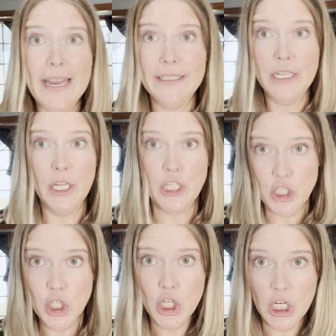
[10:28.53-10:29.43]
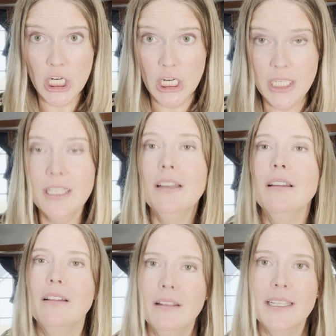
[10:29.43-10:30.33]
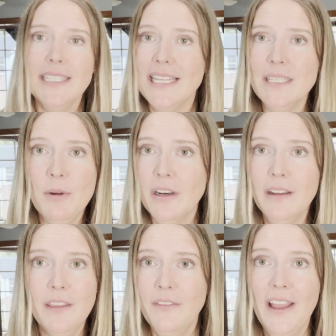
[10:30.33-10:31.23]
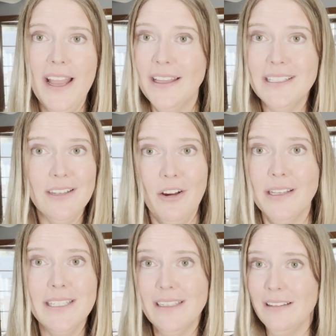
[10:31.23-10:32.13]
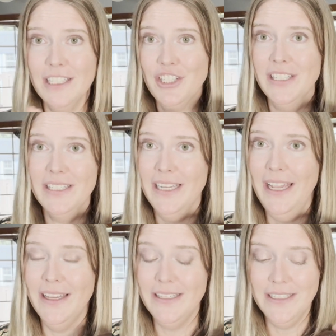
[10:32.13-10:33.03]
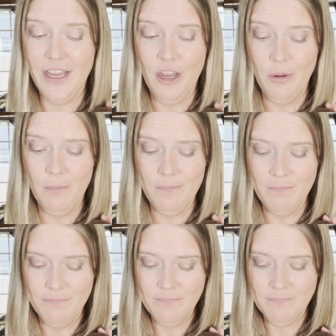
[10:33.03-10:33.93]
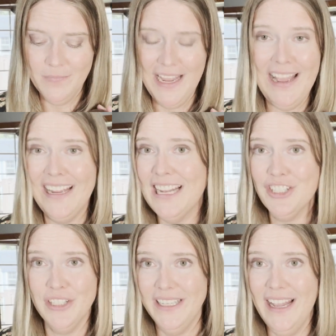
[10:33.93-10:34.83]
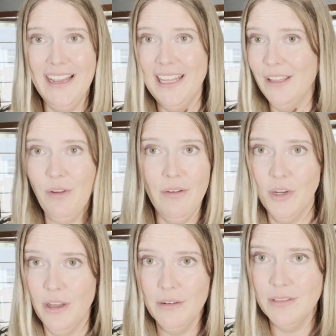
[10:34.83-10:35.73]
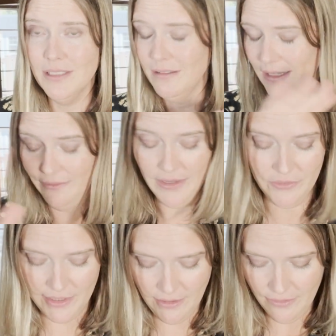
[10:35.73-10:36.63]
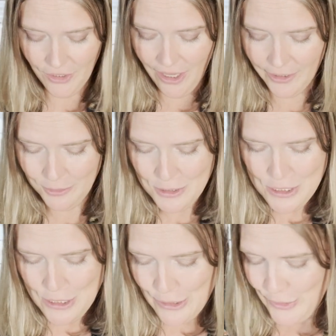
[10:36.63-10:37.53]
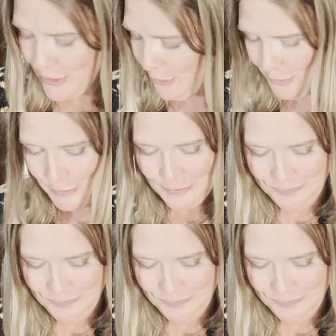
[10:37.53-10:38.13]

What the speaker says: a ton of sugar, let's add some heart healthy fat. It's honestly delicious. And yeah, I love avocados. I love everything avocado. So